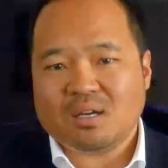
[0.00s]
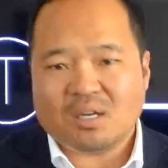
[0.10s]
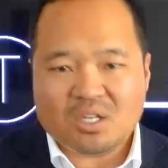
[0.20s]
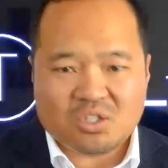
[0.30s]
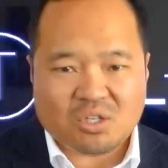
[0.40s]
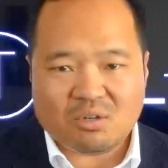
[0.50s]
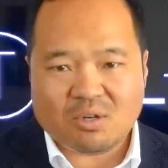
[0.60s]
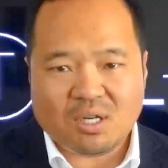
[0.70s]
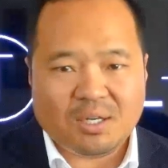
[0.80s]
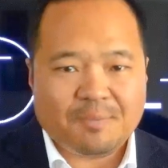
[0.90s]

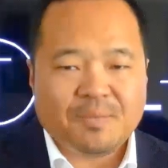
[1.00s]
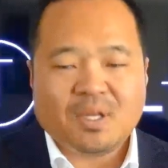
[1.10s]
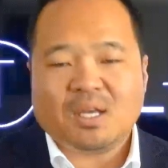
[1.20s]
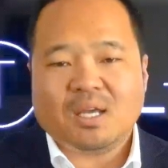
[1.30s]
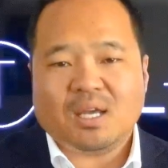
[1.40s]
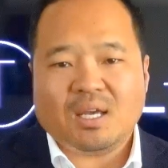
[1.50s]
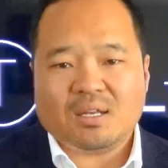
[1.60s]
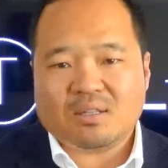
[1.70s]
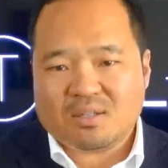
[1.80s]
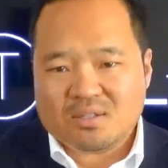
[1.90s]
engineering,
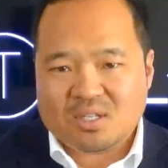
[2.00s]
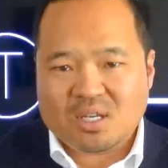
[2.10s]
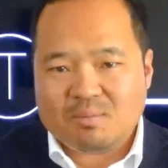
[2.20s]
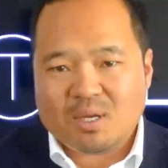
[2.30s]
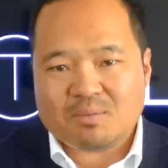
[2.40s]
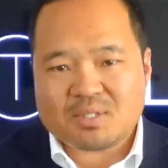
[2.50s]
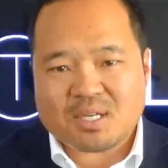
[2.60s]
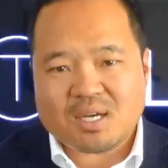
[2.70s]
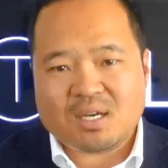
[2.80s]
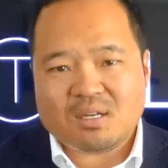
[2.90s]
and the CMM
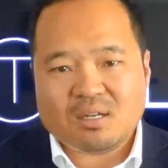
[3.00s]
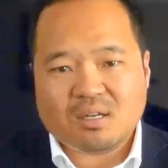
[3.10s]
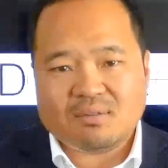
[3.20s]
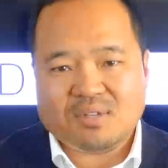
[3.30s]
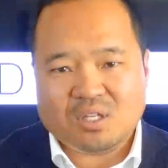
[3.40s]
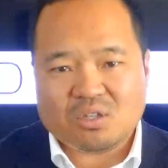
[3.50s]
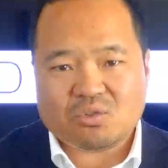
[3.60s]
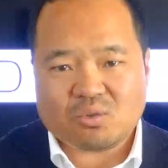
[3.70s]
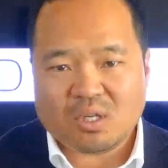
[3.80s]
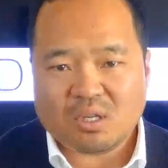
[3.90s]
side of the
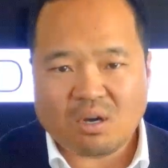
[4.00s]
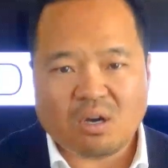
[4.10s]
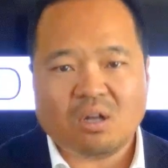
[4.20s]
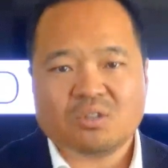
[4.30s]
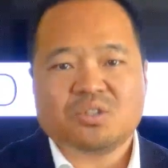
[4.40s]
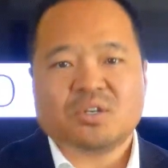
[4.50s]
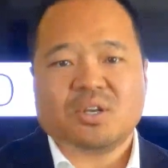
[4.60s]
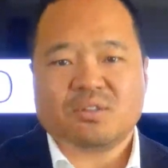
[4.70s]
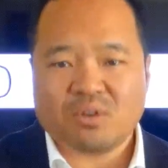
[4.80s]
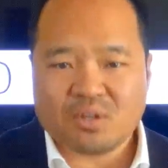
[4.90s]
industry all
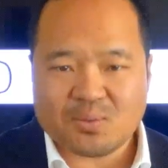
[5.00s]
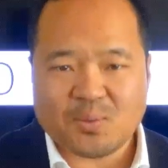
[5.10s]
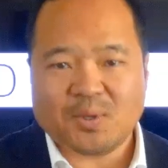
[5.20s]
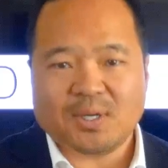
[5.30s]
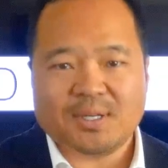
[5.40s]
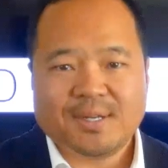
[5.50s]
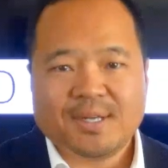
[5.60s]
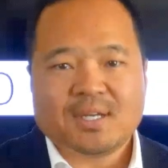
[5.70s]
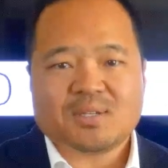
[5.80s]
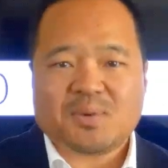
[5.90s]
together as one.
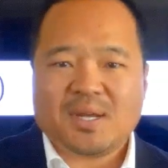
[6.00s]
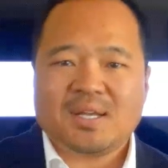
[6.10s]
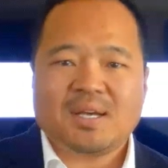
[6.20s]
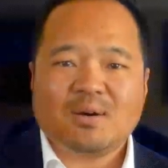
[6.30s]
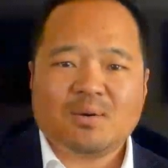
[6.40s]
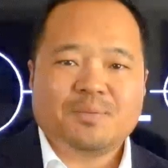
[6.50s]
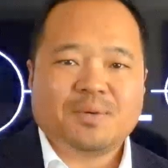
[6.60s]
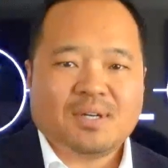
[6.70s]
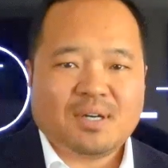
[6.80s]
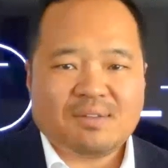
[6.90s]
Because right now,
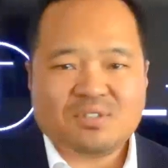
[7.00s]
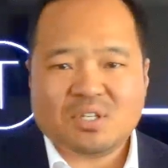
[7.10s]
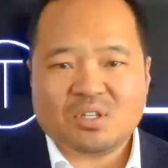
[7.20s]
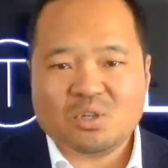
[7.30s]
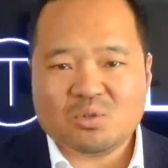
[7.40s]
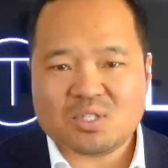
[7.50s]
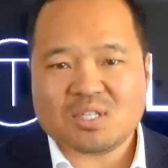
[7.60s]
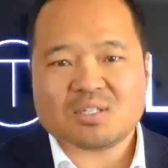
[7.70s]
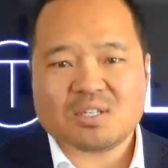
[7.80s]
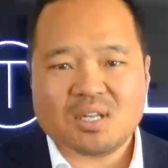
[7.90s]
I've seen a huge
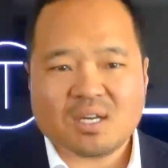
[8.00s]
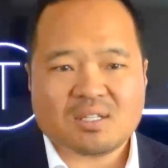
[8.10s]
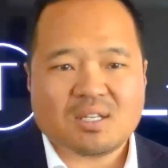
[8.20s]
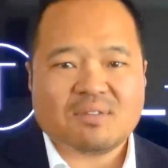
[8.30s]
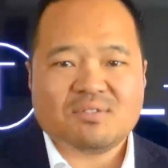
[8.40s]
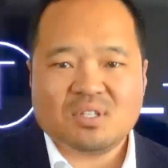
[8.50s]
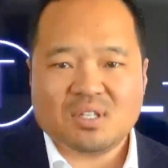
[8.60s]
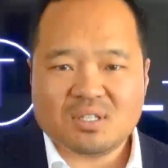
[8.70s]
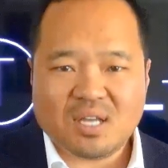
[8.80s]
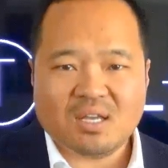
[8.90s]
disconnect, and I've seen
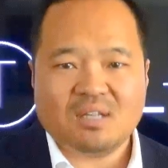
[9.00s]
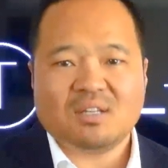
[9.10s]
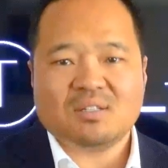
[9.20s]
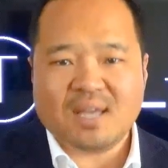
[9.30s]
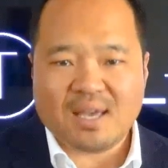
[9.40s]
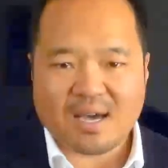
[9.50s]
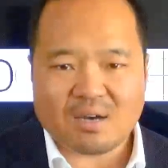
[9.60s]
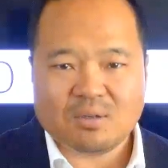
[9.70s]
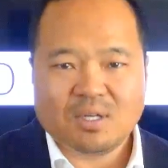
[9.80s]
it day in and day out.